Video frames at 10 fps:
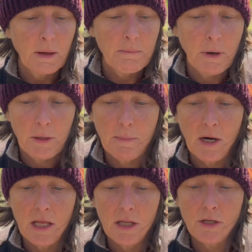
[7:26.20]
Mother
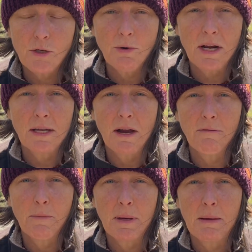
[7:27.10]
Mary looks directly
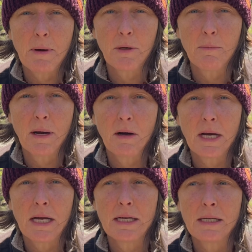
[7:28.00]
over me. Mother
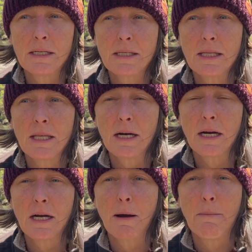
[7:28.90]
Mary is
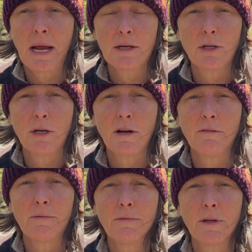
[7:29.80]
the commander
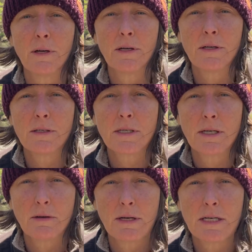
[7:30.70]
of the
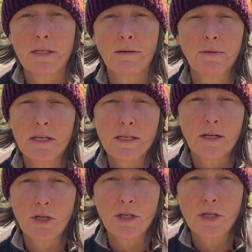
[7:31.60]
Sirius of the
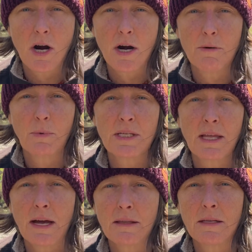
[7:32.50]
Ascension star. We say
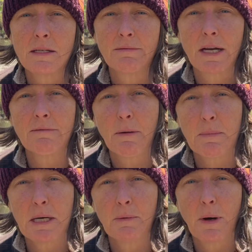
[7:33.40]
that in the divine
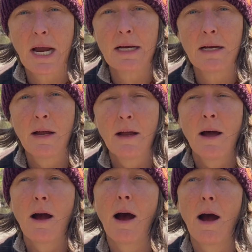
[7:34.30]
feminine way.
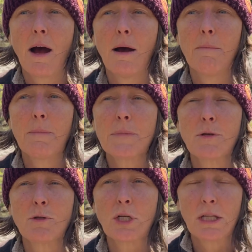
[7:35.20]

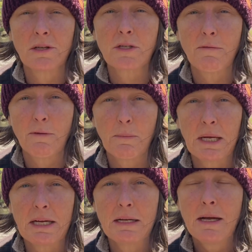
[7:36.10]
So she looks over
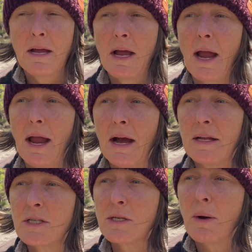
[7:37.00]
me,
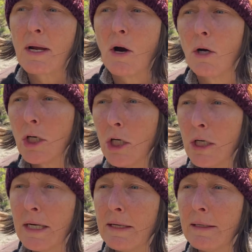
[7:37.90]
and so I call her
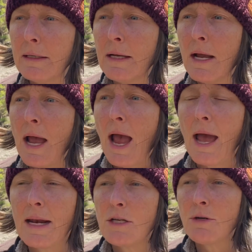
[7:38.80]
in,
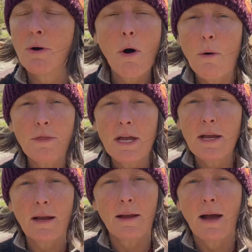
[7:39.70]
and I do a whole
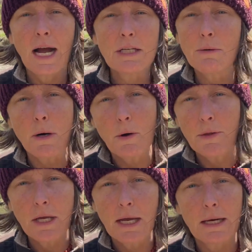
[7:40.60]
thing.
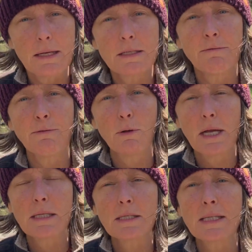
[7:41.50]
And it's
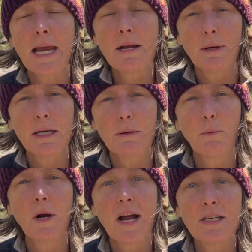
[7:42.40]
sacred.
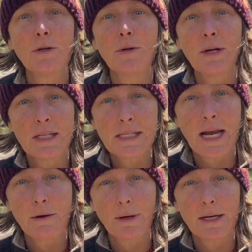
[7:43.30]
What I do is
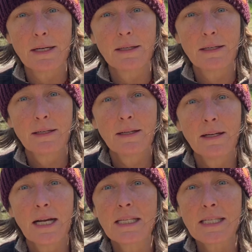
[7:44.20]
sacred.
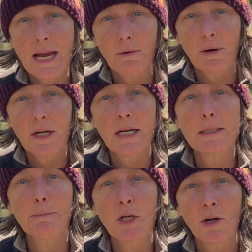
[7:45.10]
It's sacred,
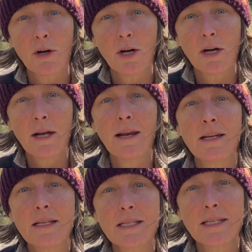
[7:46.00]
it's pure, and
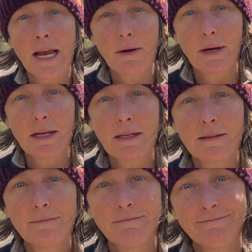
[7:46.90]
it's sacred.
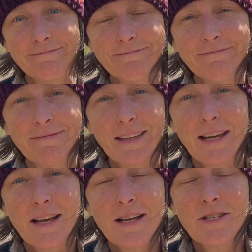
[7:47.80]

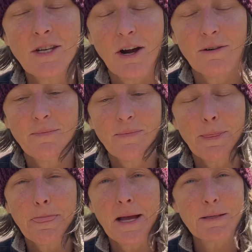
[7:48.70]
So
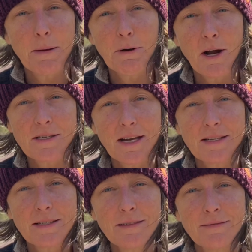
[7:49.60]
that's my process.